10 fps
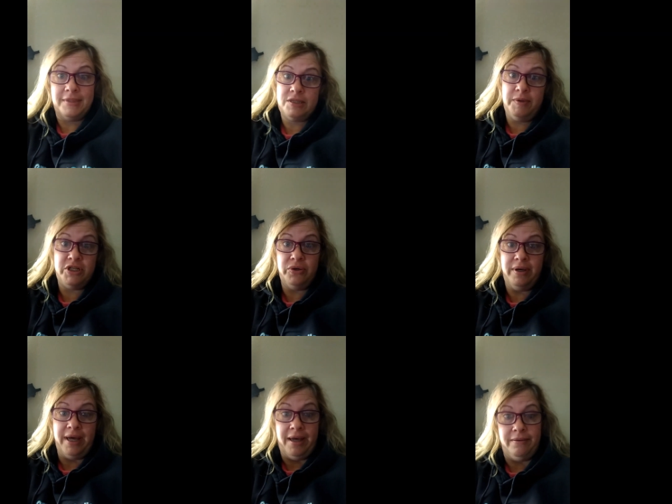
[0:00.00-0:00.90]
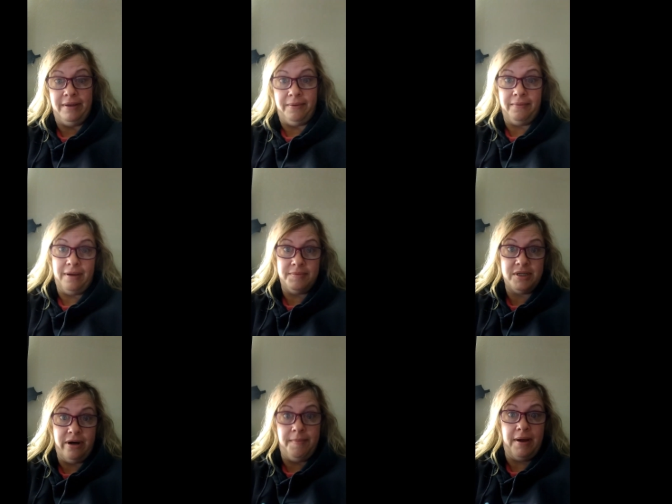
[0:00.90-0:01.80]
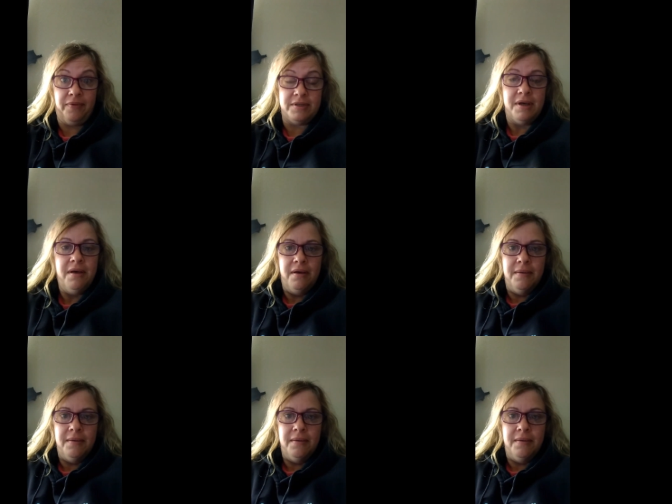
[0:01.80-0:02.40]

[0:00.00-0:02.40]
this is what you get. Like, I'm sorry about this.